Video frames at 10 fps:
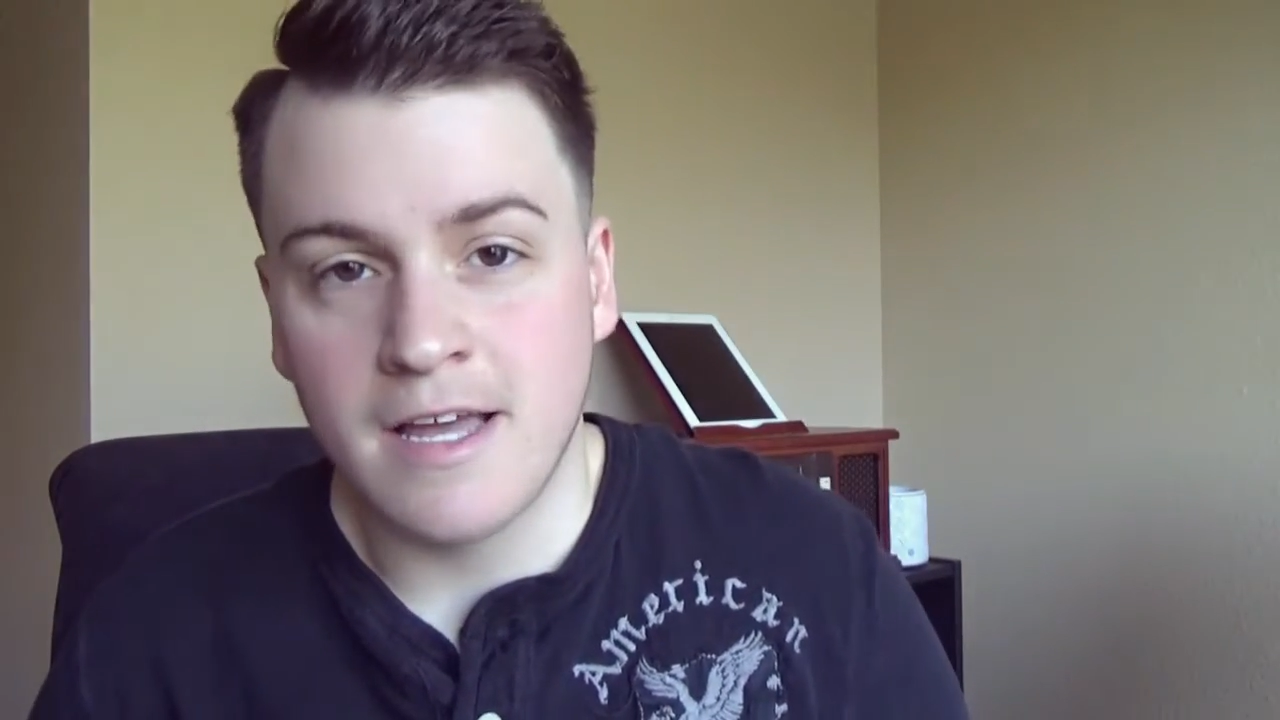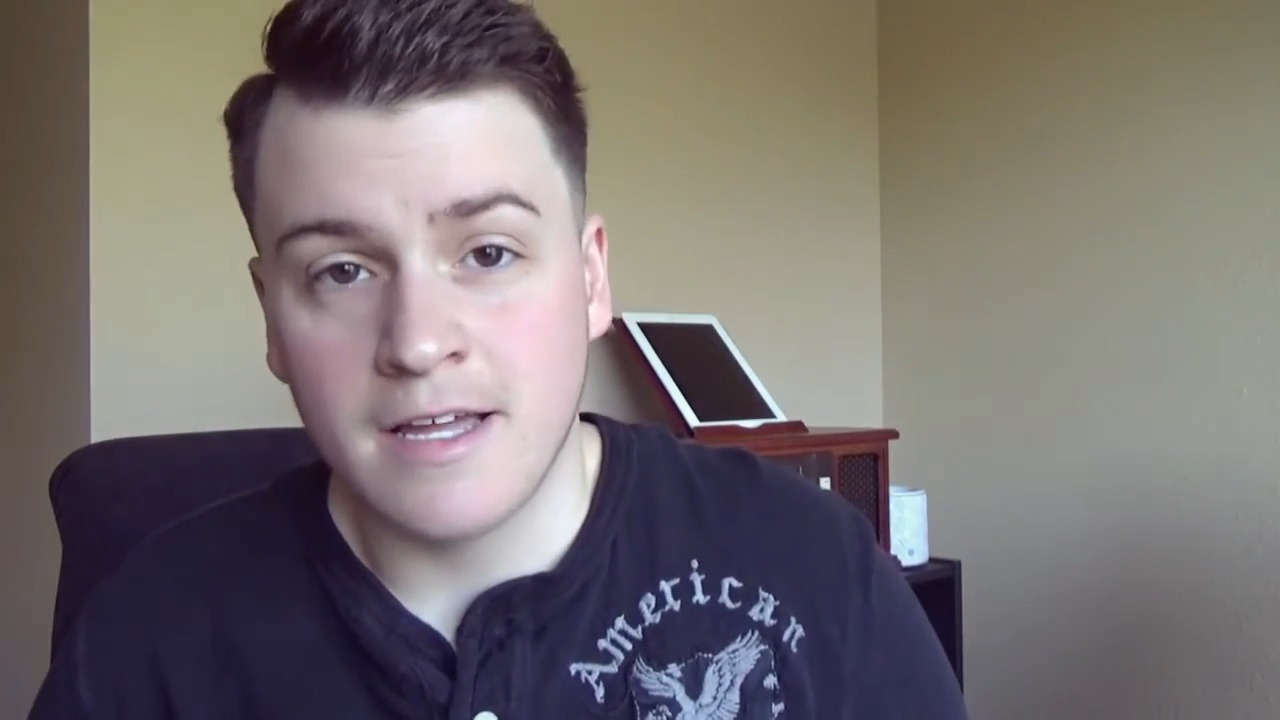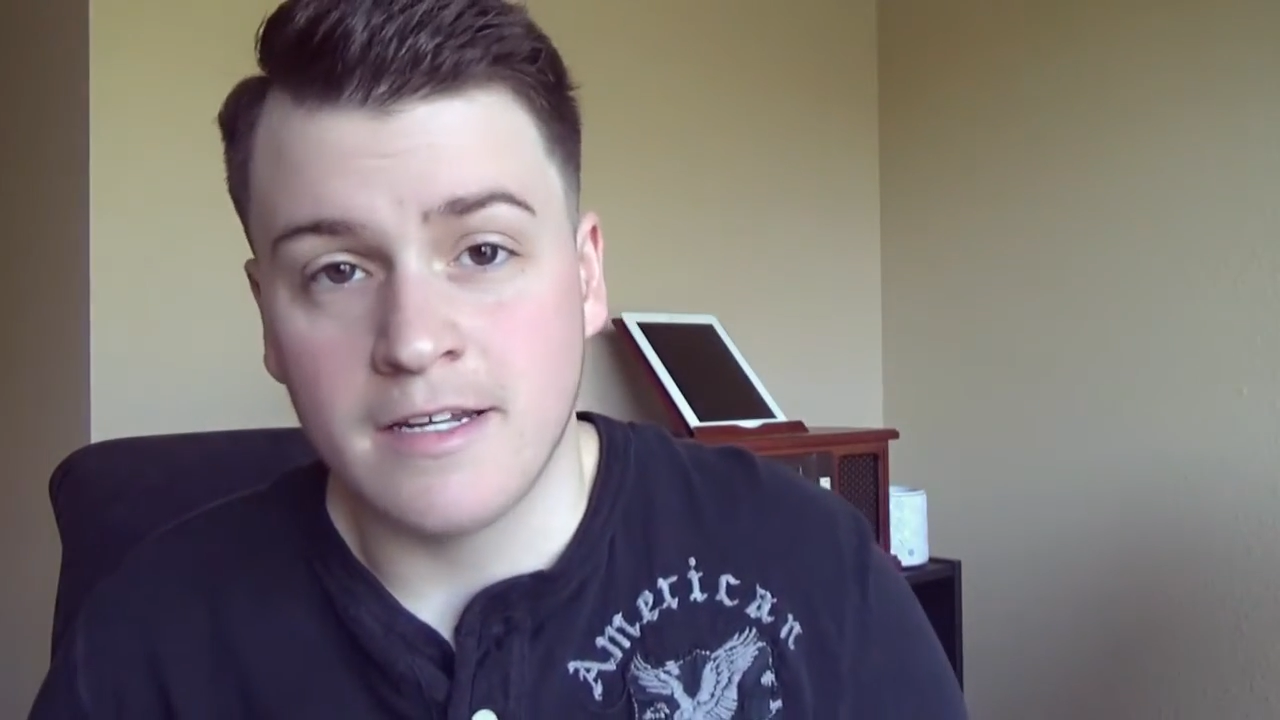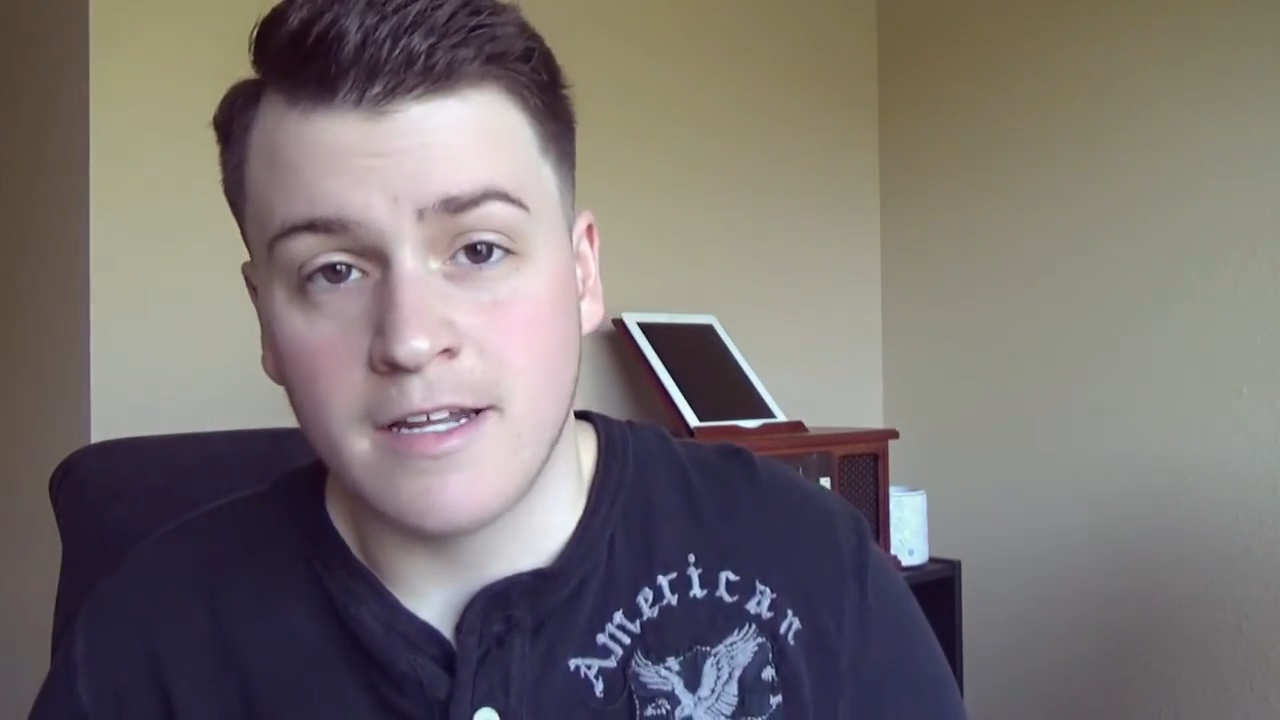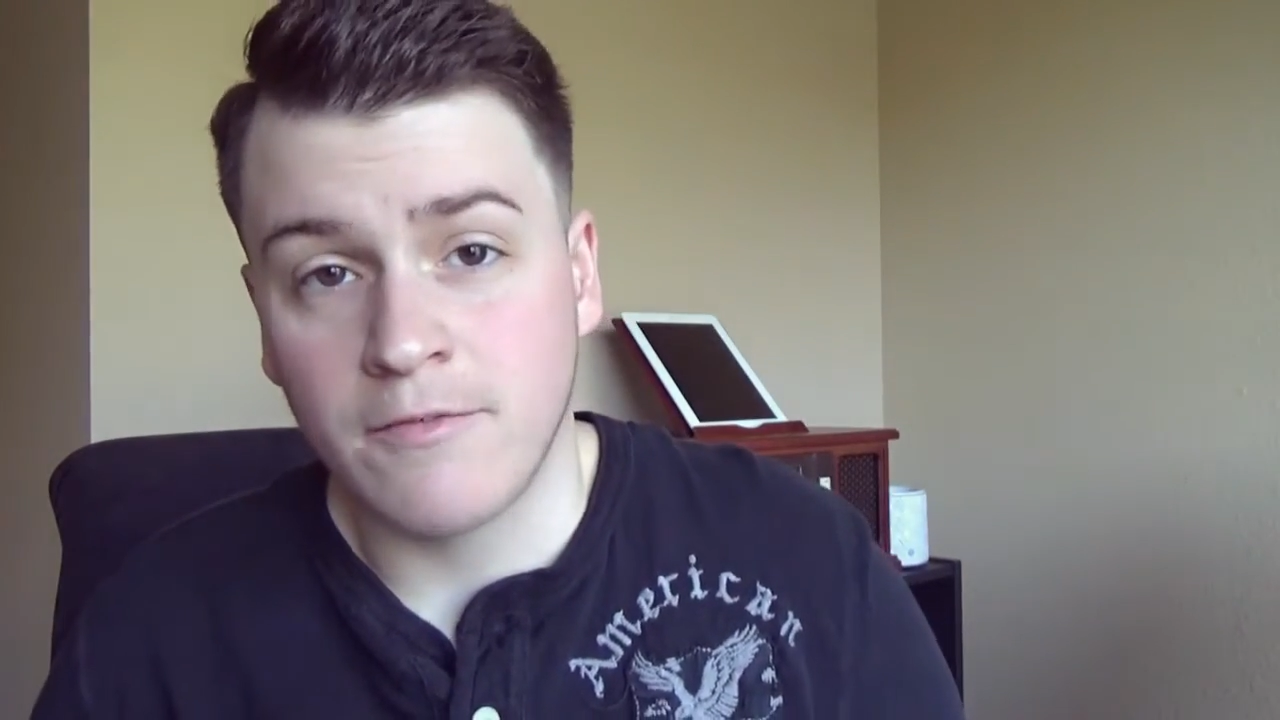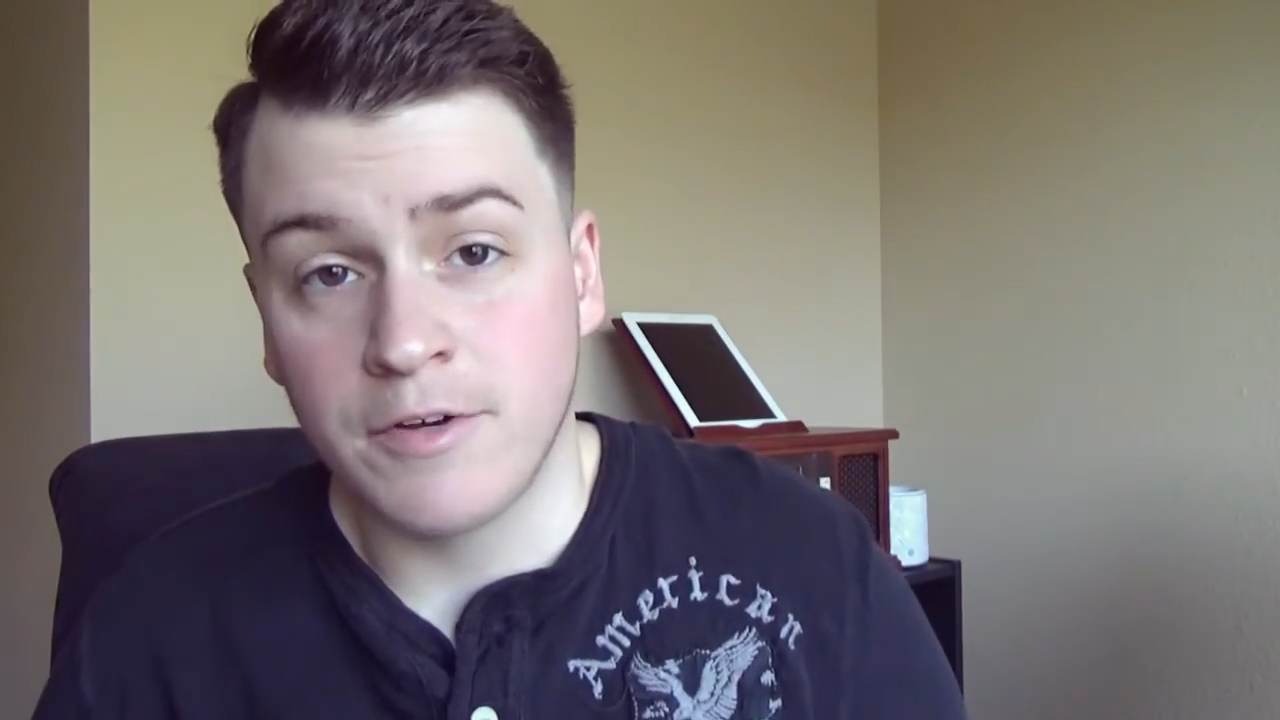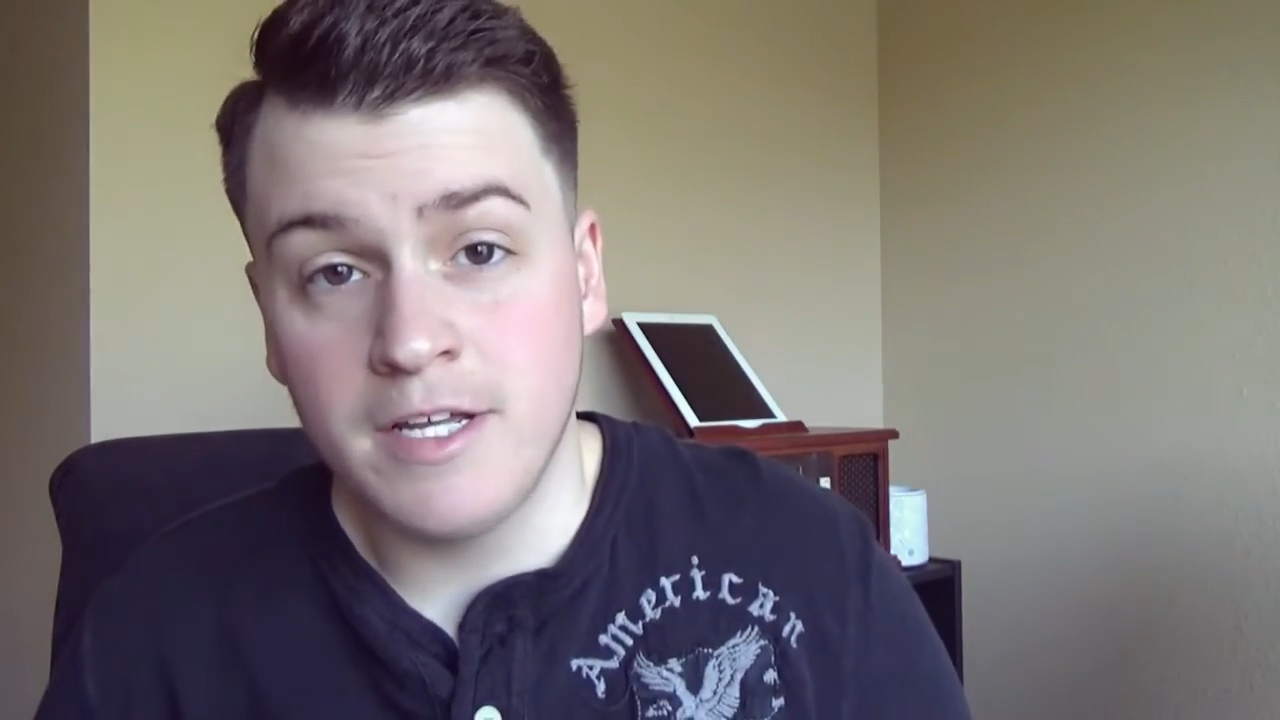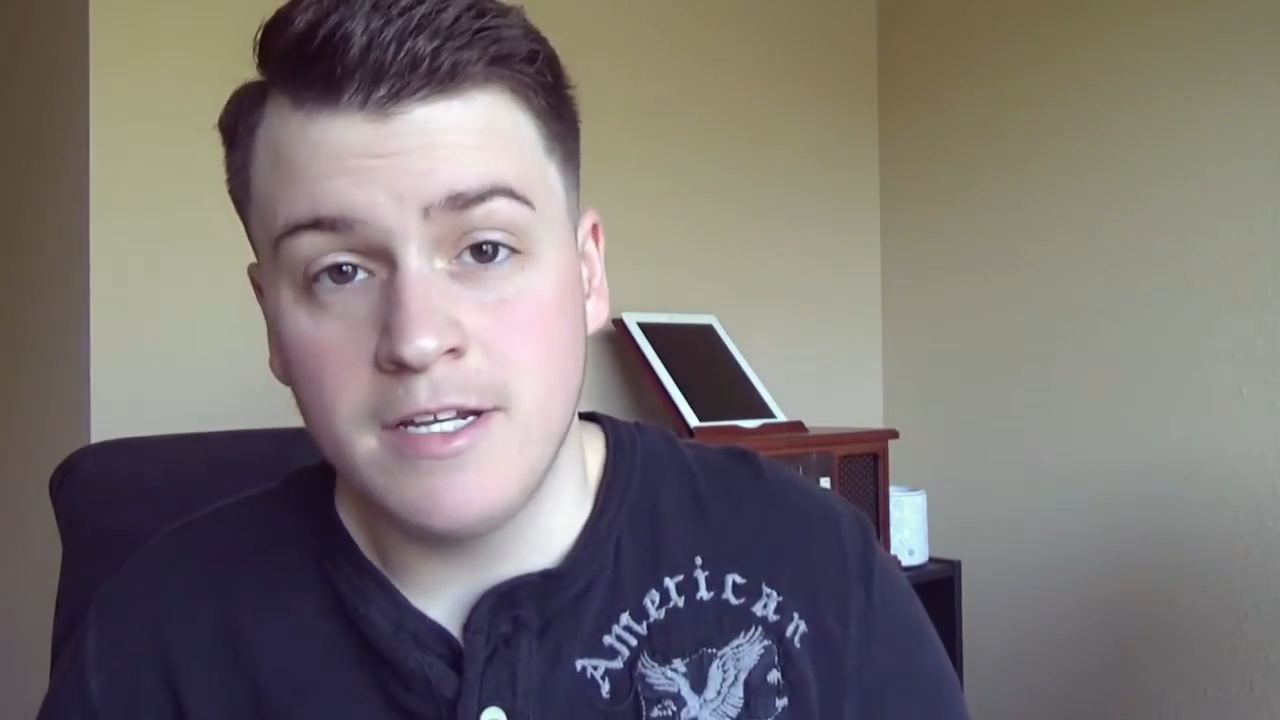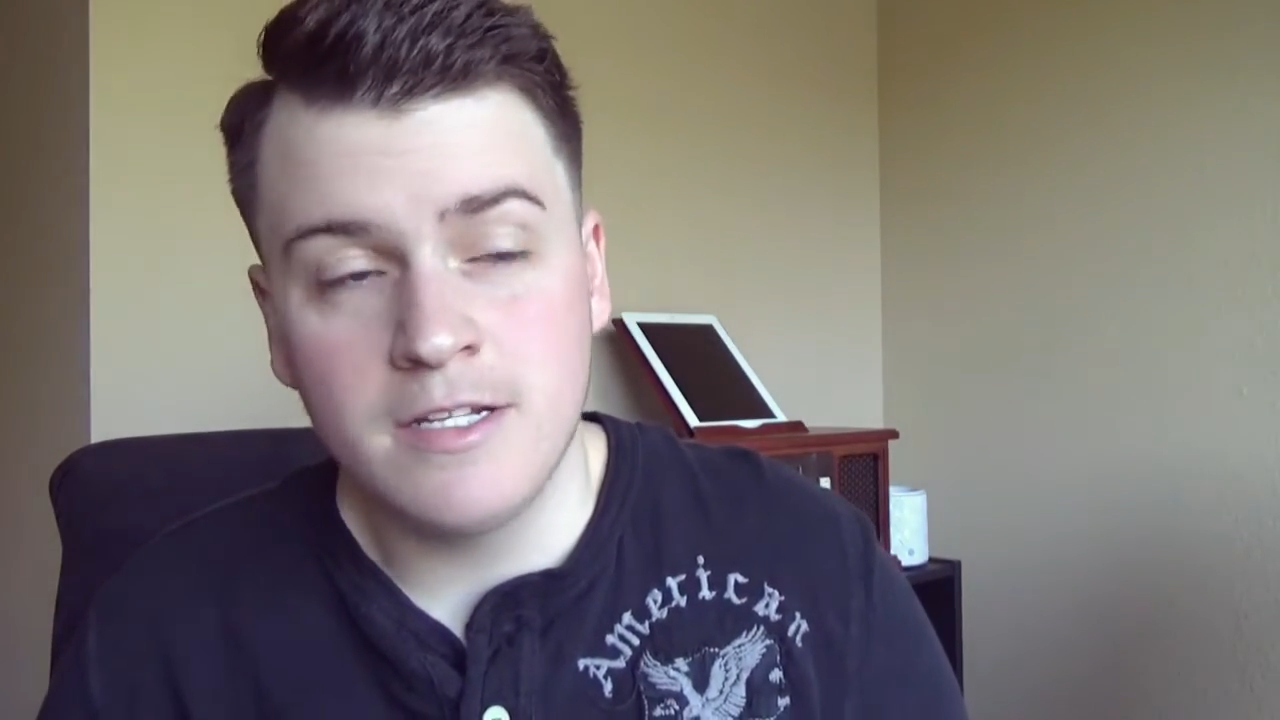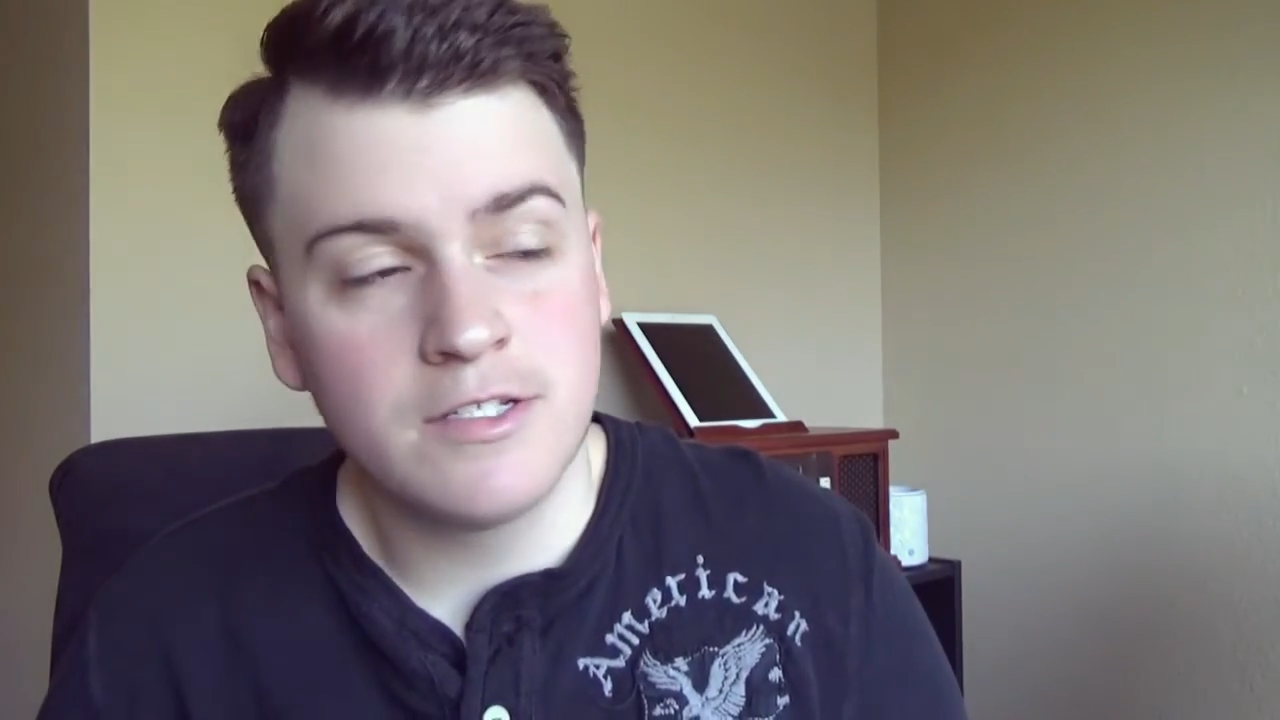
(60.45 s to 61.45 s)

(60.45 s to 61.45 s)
and never did.